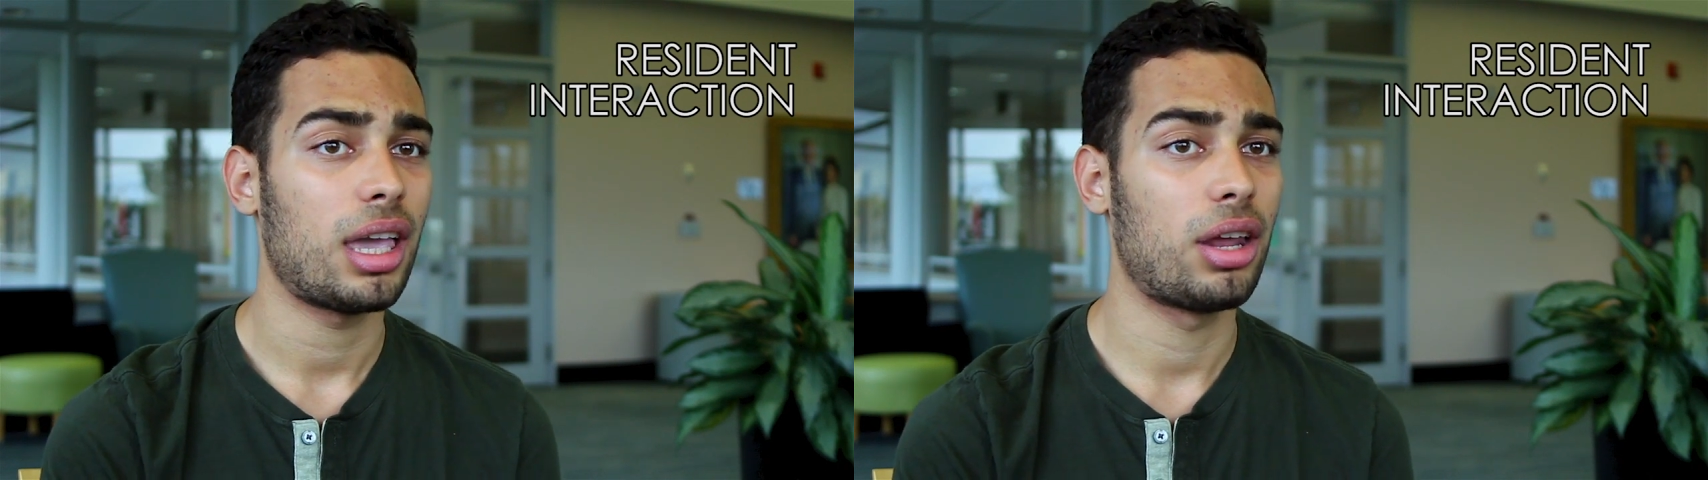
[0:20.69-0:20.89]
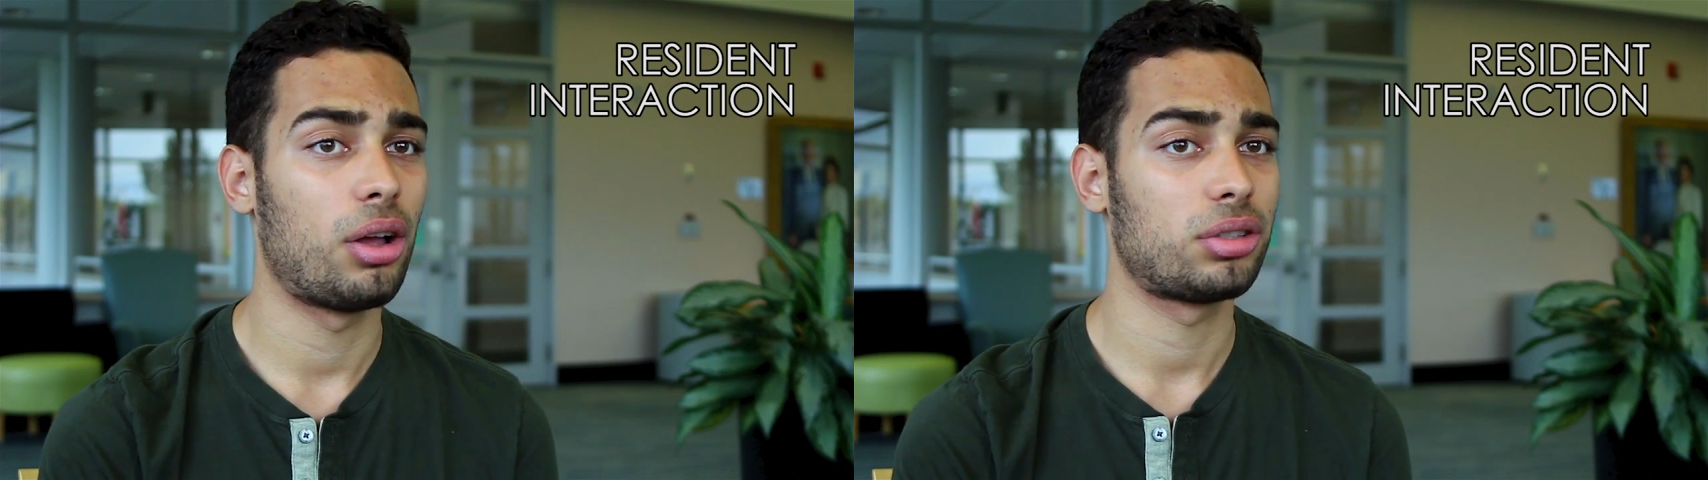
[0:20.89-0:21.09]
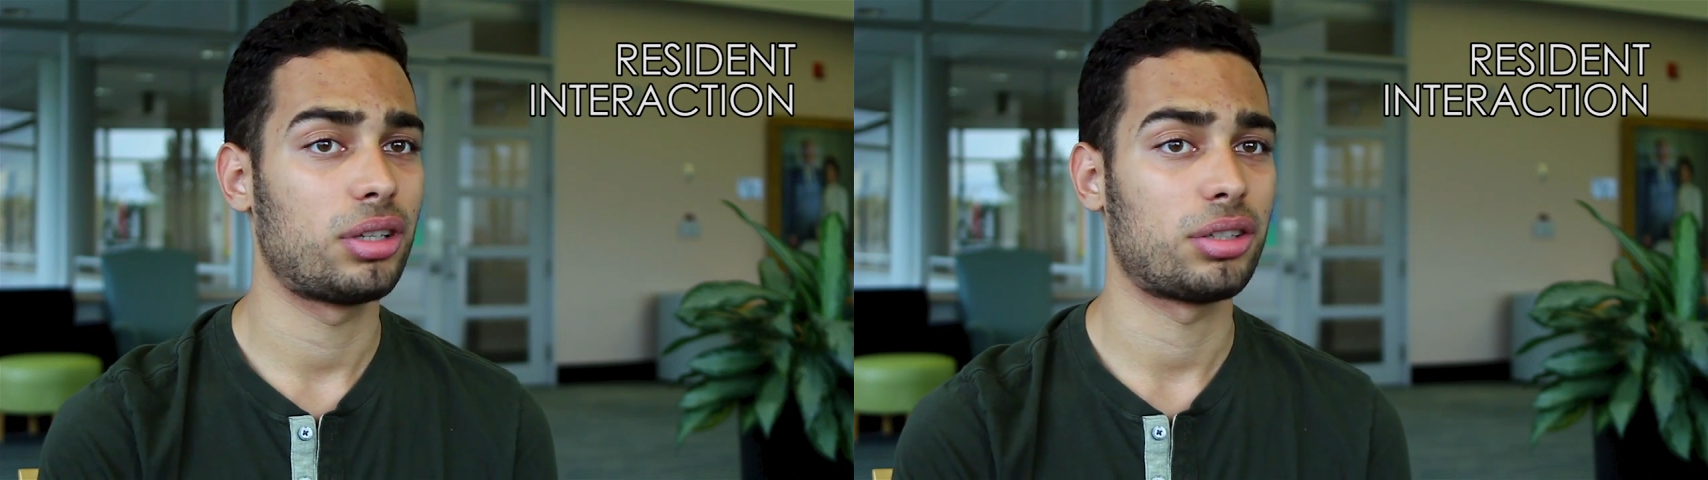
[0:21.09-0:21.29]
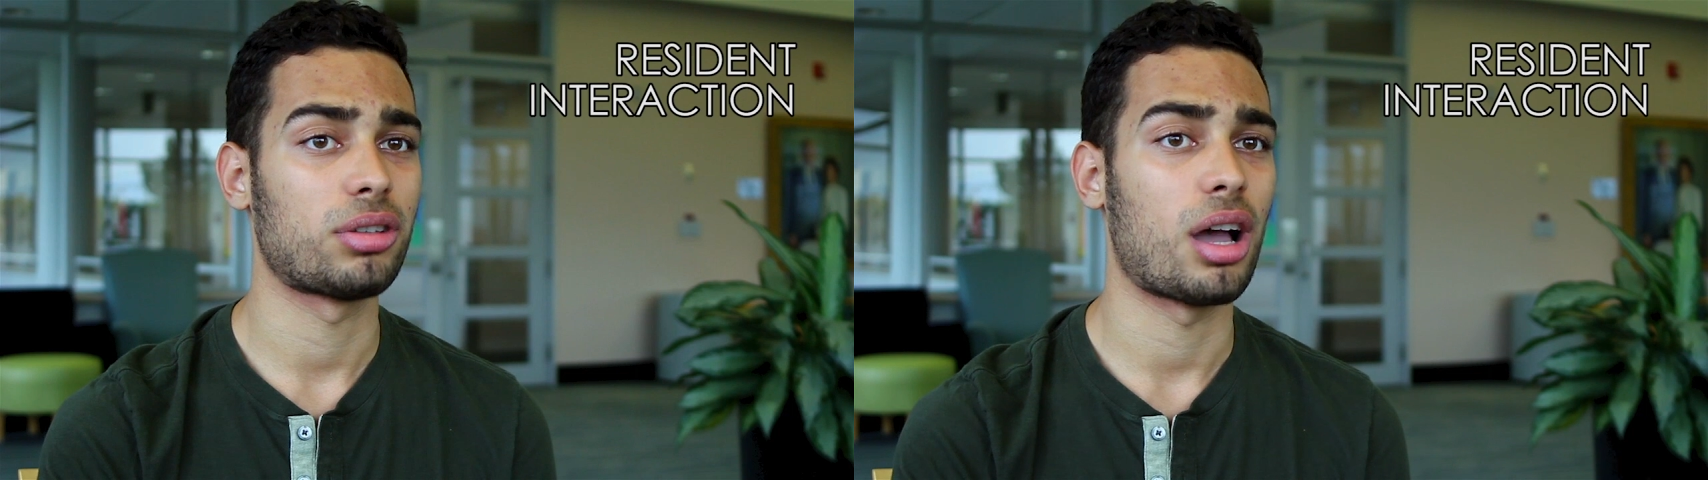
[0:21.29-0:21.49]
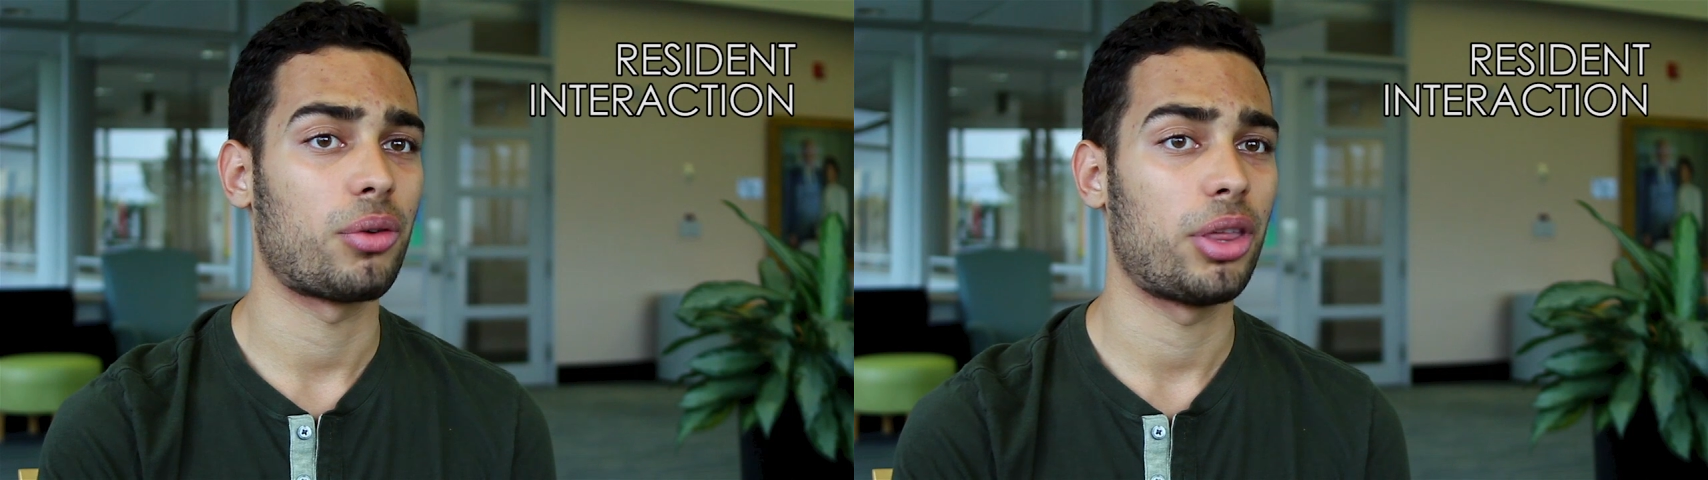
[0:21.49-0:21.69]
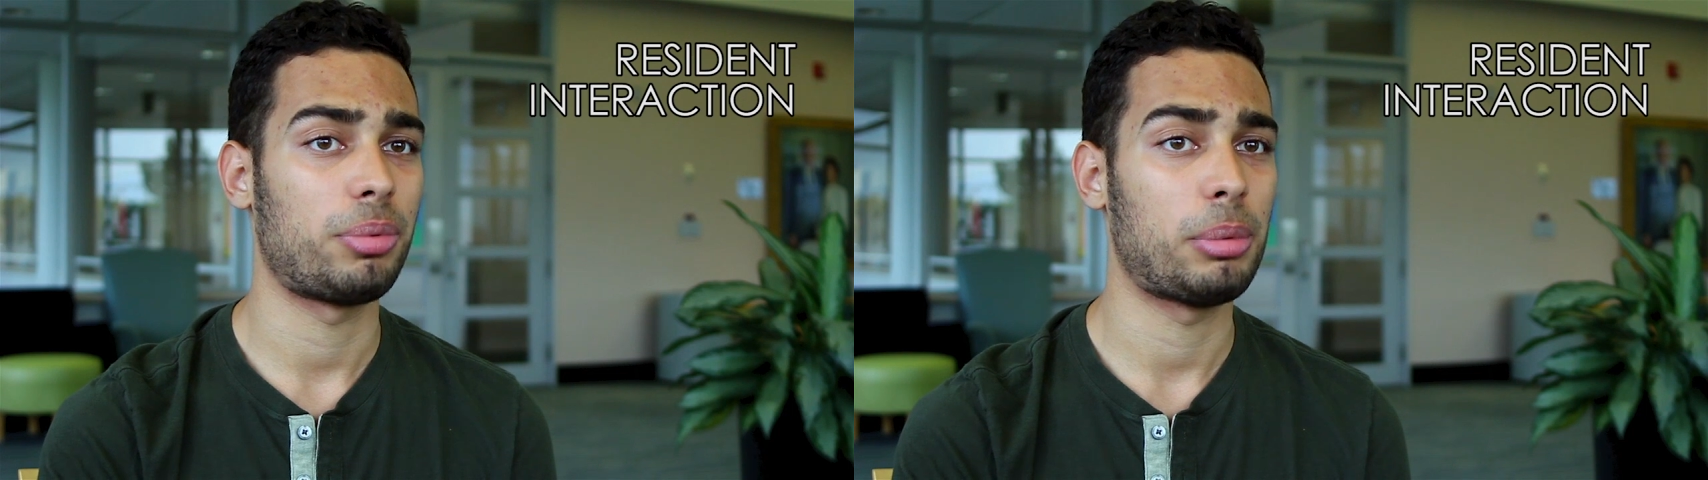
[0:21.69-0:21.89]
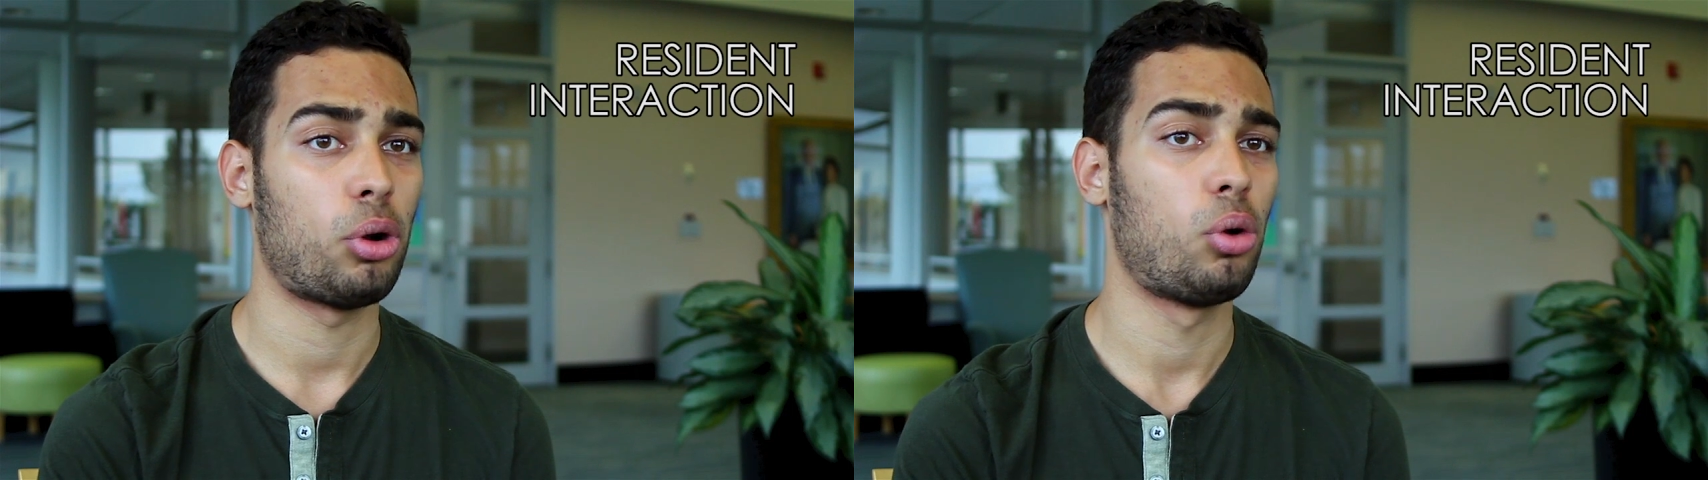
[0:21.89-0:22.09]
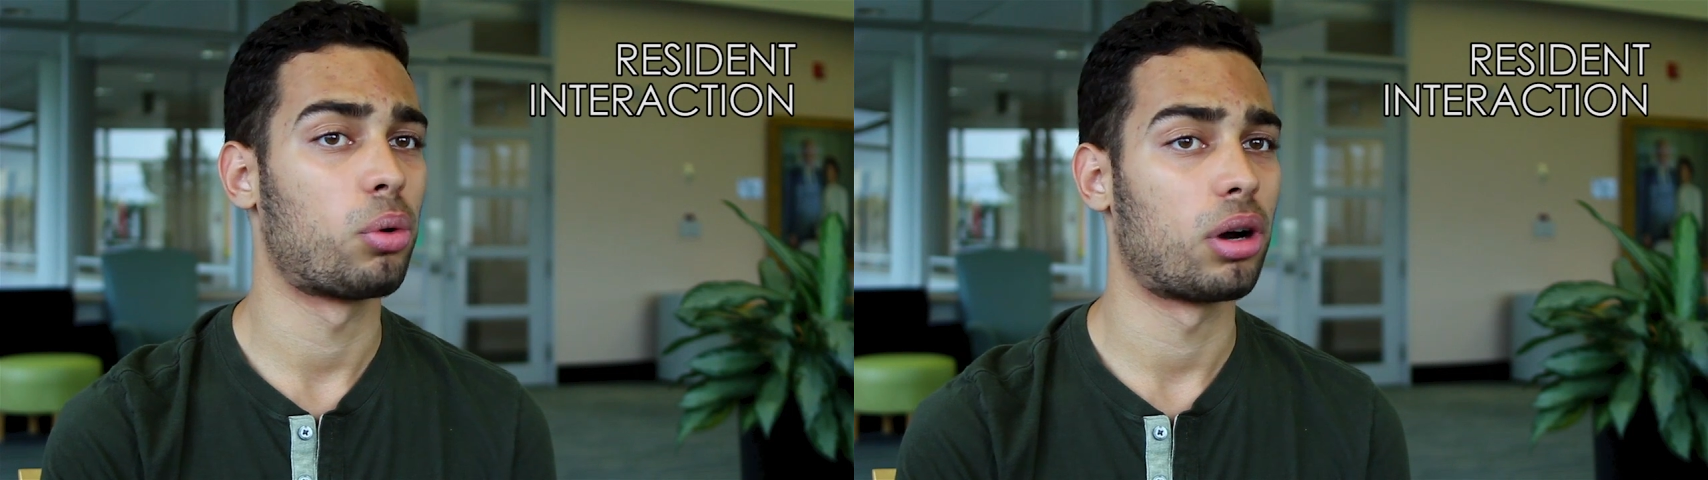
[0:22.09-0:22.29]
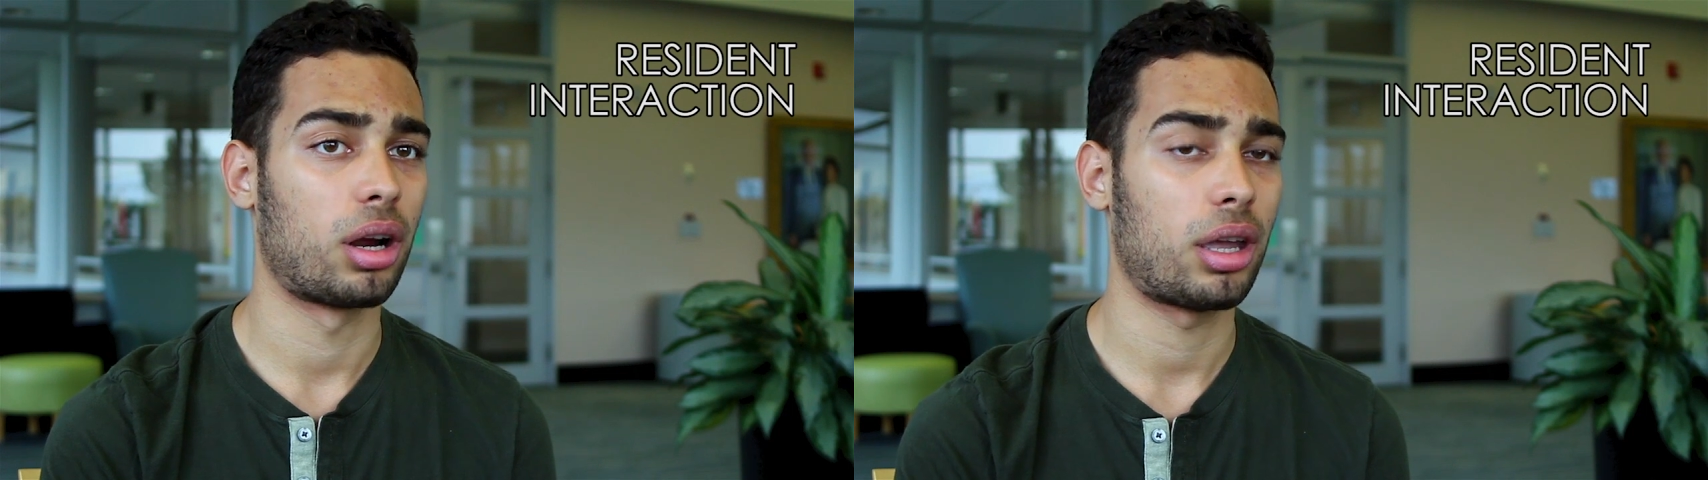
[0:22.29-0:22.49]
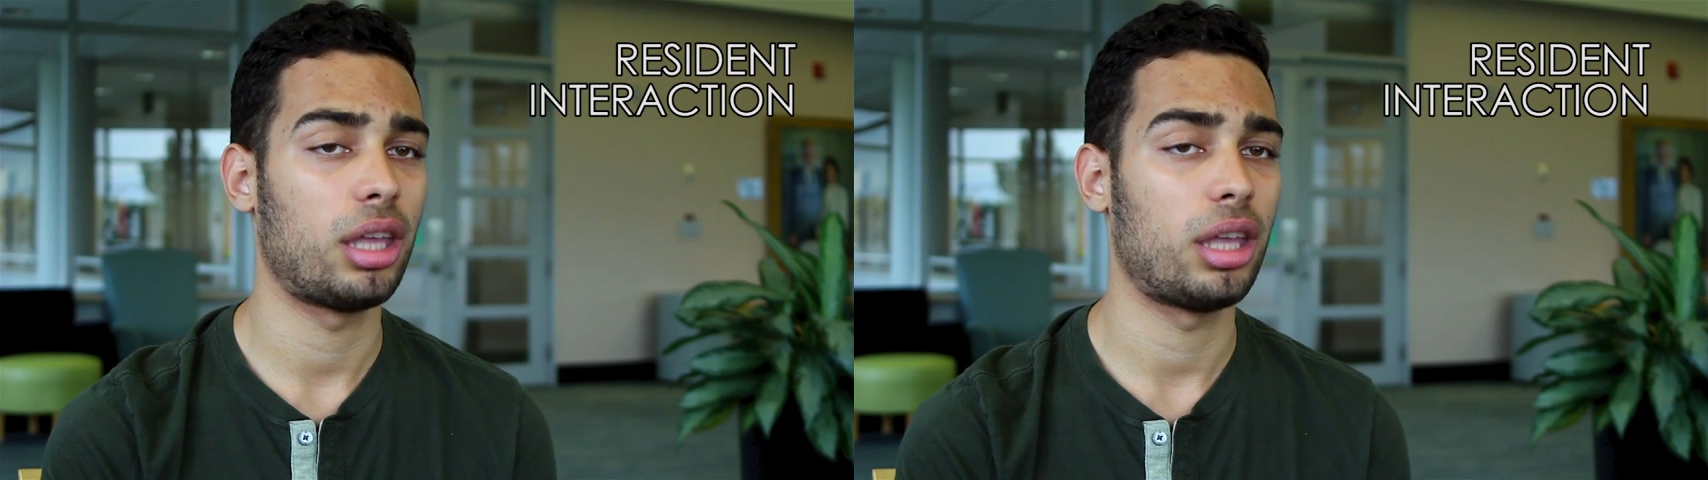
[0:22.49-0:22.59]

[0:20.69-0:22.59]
and also get to talk with people who work